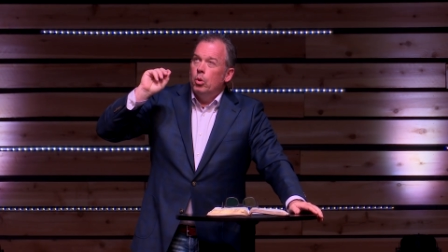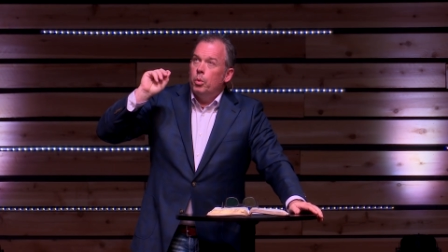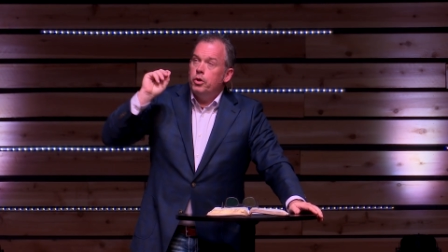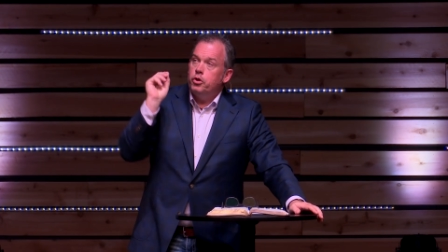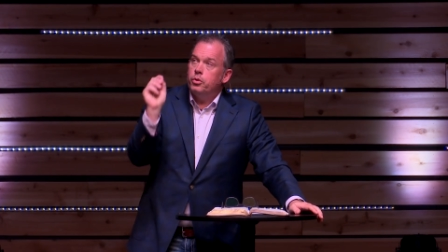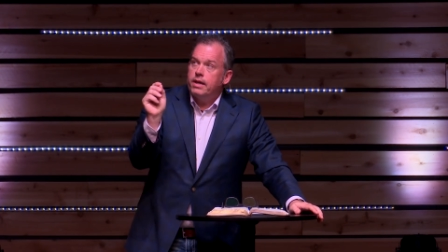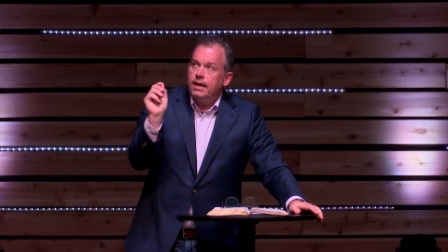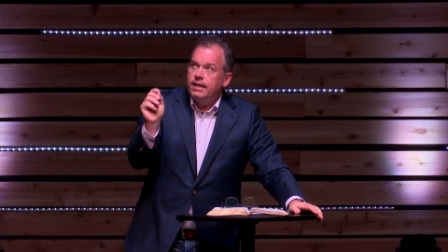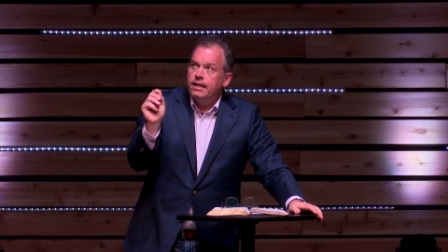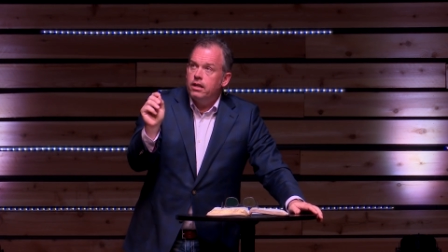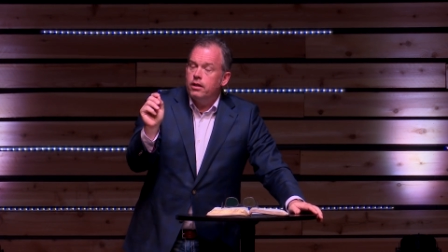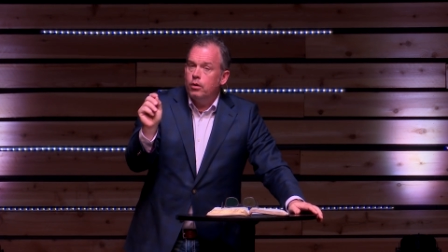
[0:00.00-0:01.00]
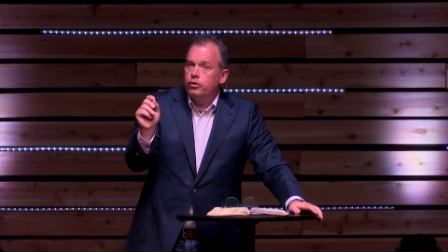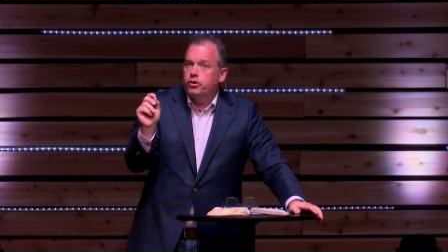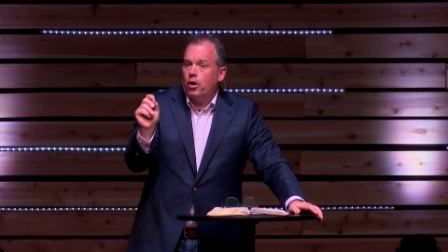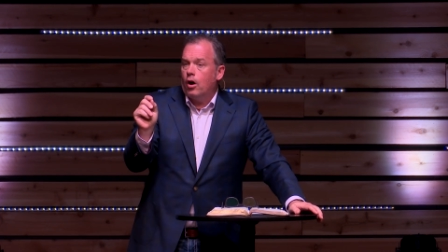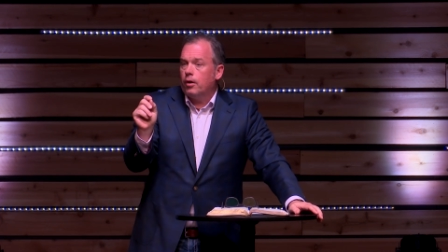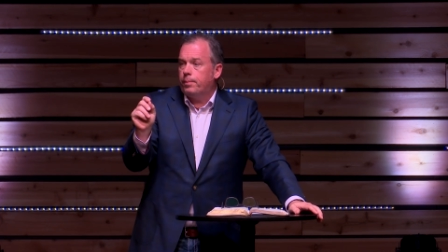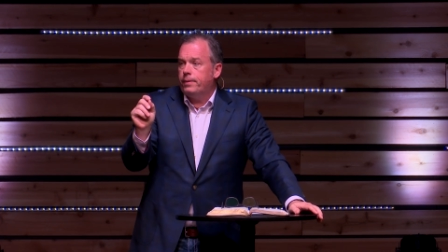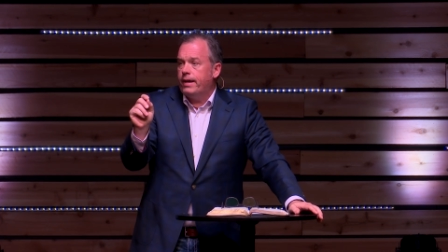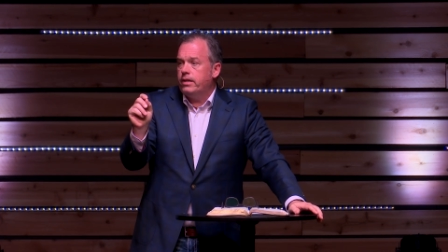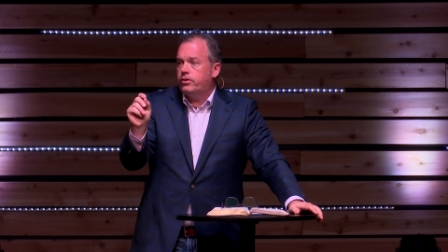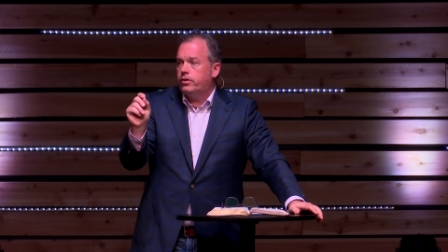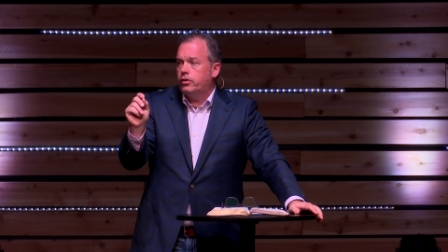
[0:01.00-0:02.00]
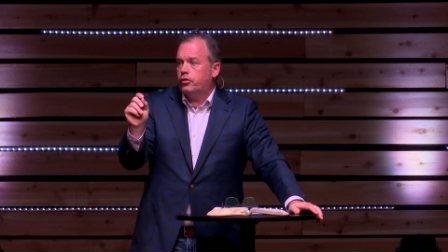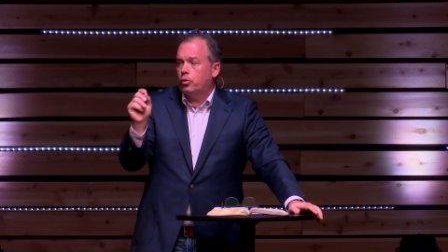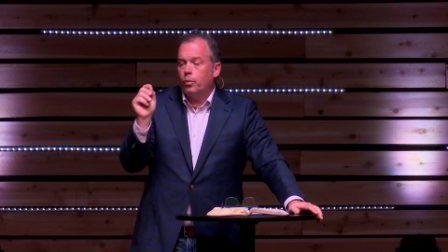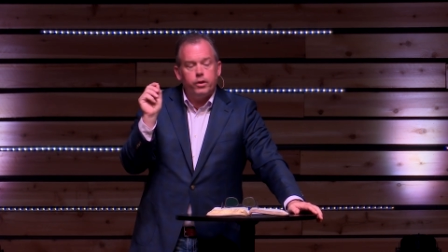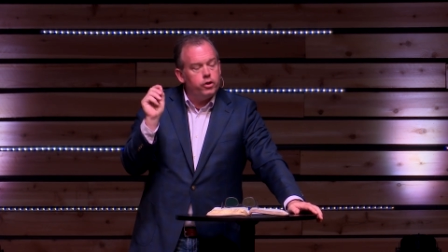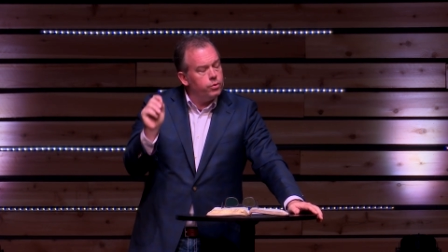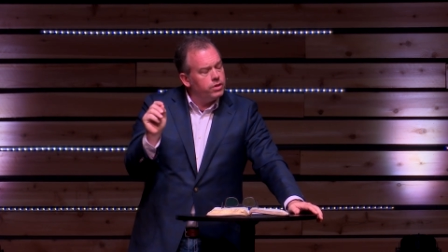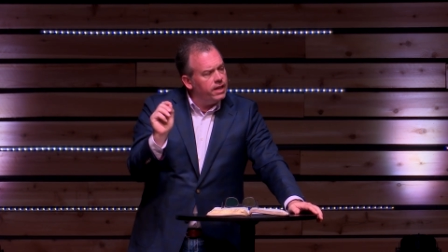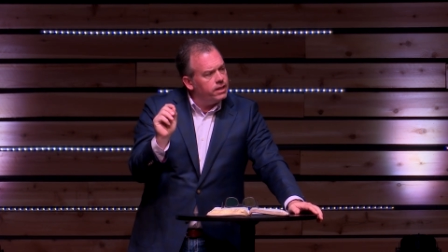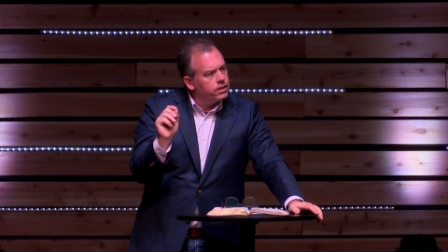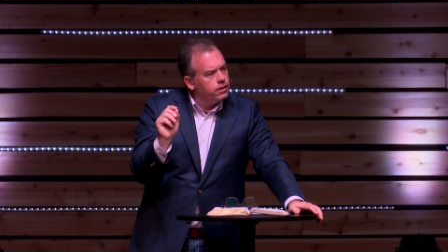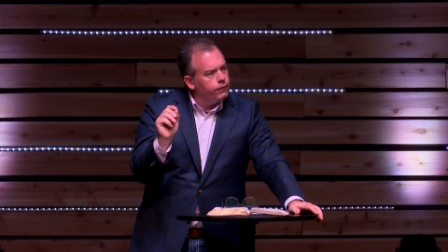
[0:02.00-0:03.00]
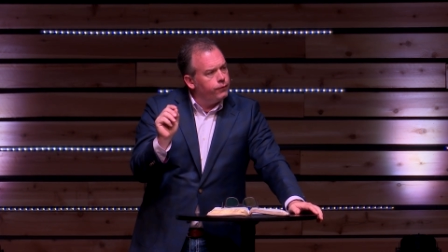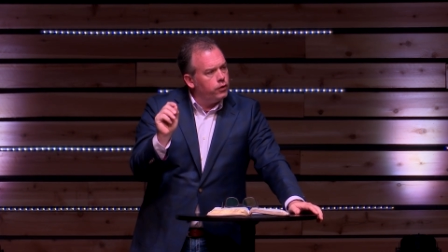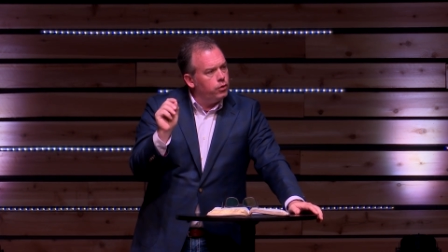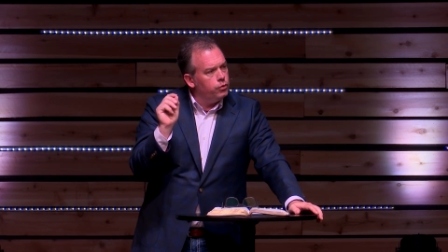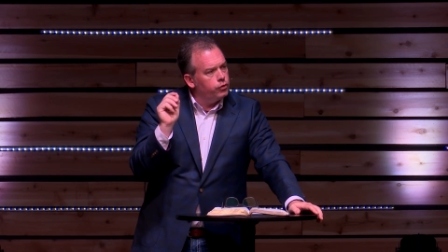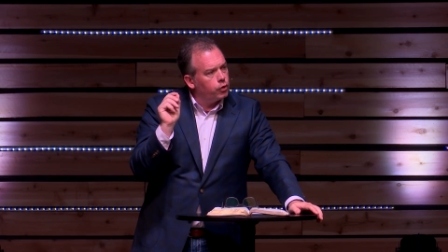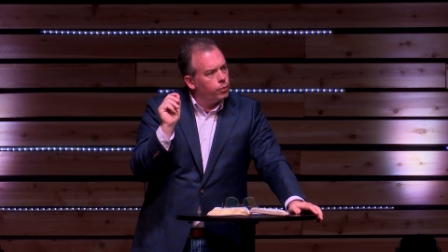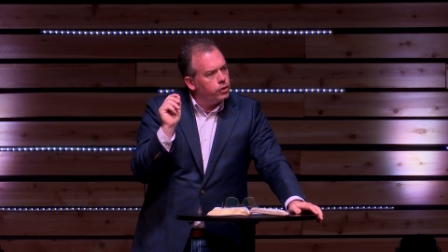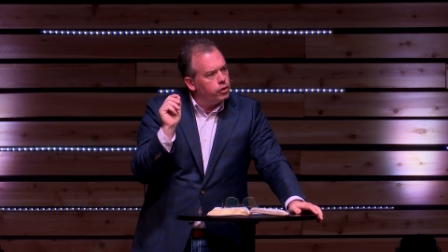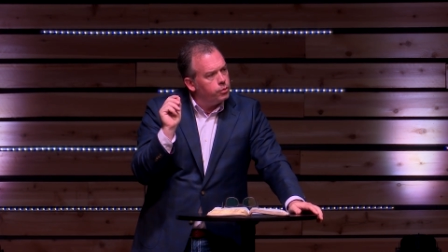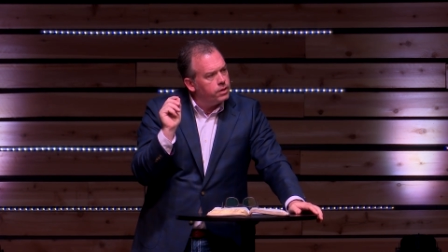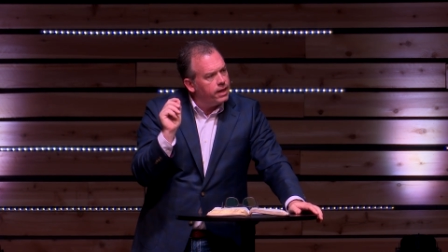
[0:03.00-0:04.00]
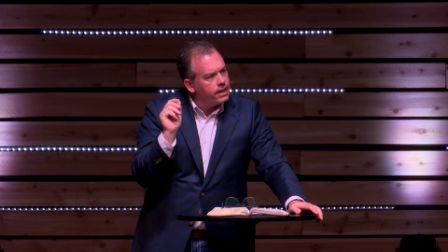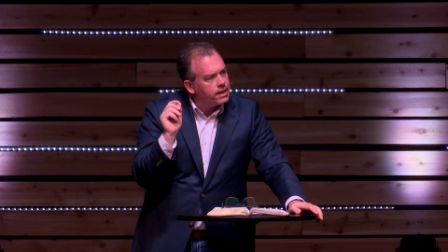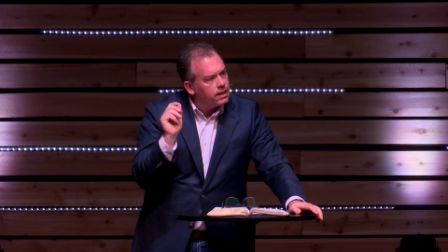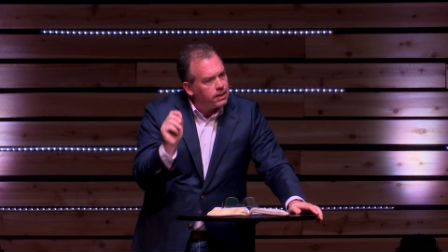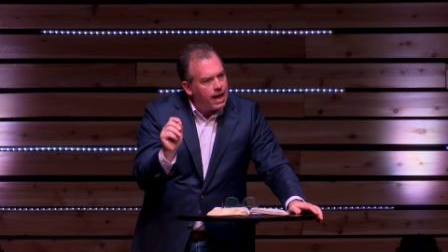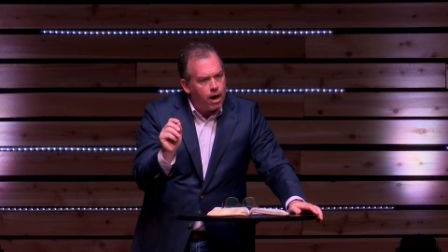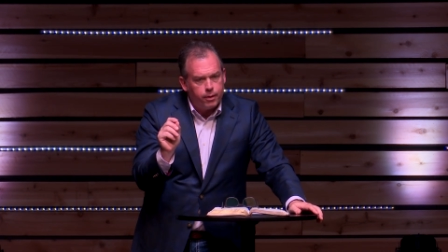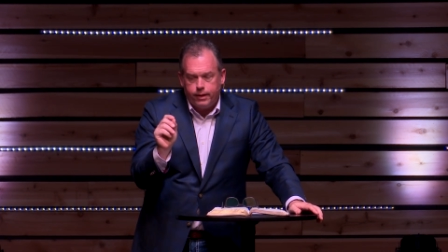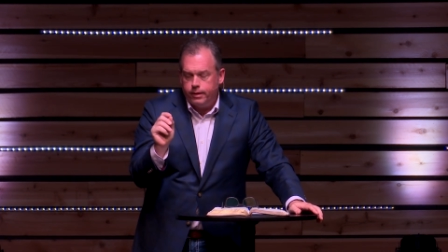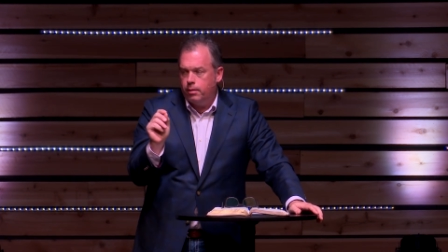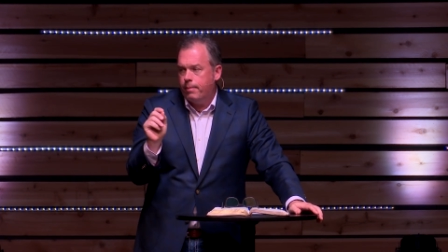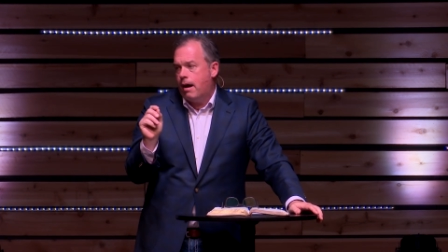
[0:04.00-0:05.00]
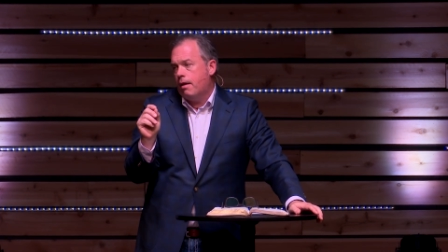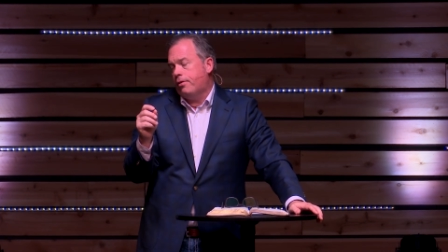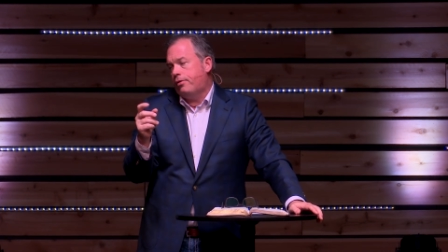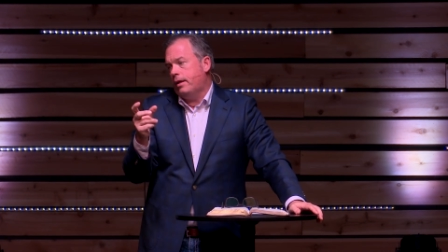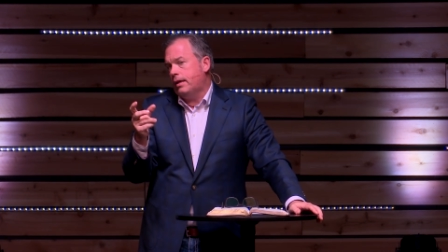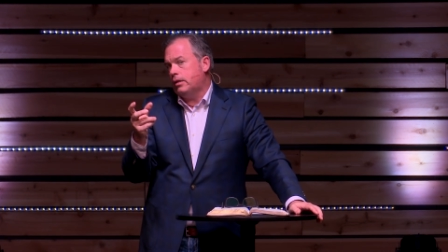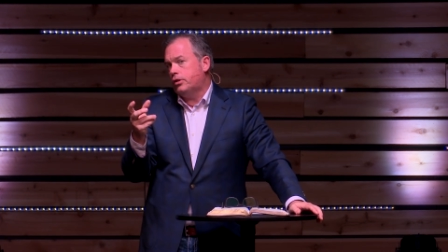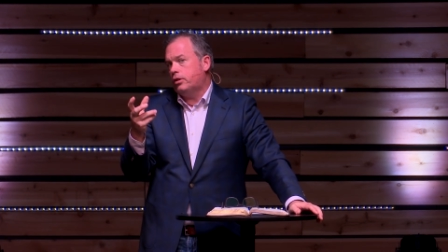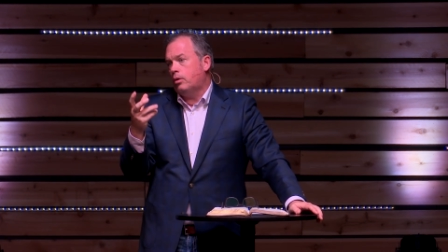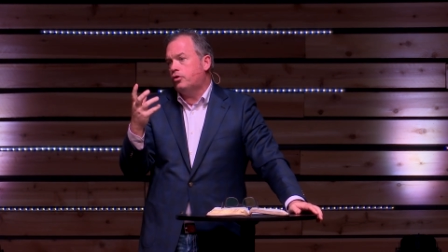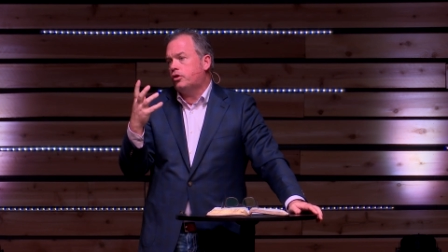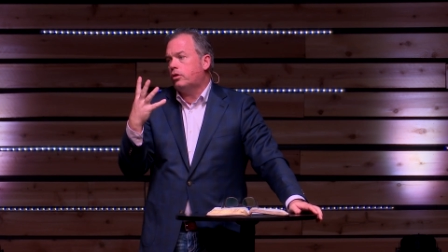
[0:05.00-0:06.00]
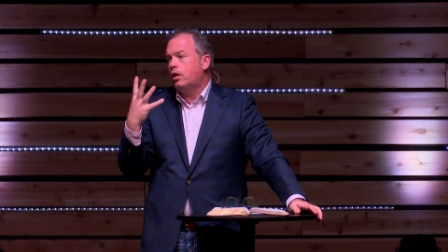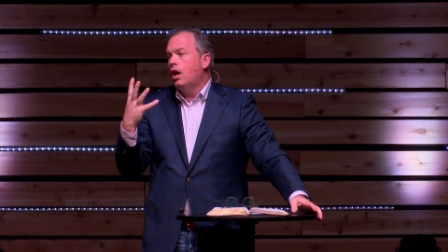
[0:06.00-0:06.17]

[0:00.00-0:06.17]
when you get into those dark places, or when you get confused, or when you get clouded about things, those,